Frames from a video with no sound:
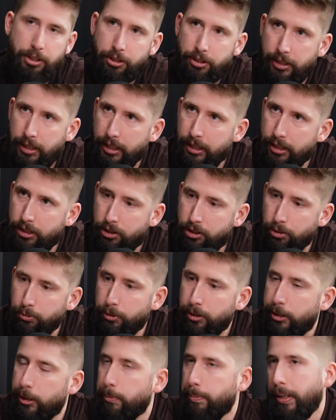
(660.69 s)
your kids or
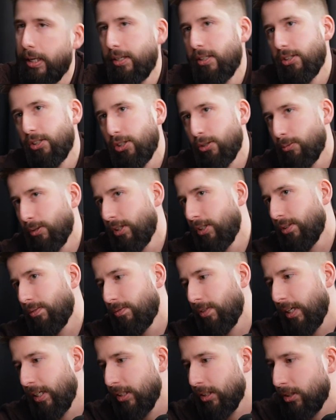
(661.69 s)
with your parents or with your
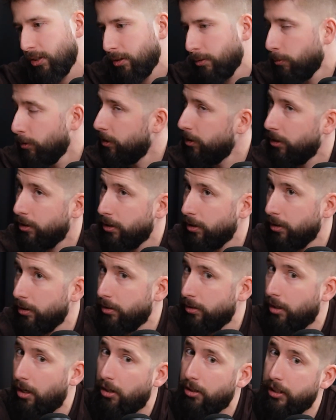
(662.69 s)
friends or with your
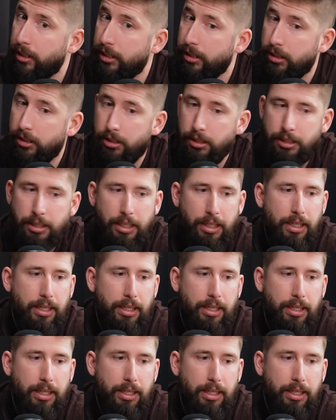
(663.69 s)
colleagues.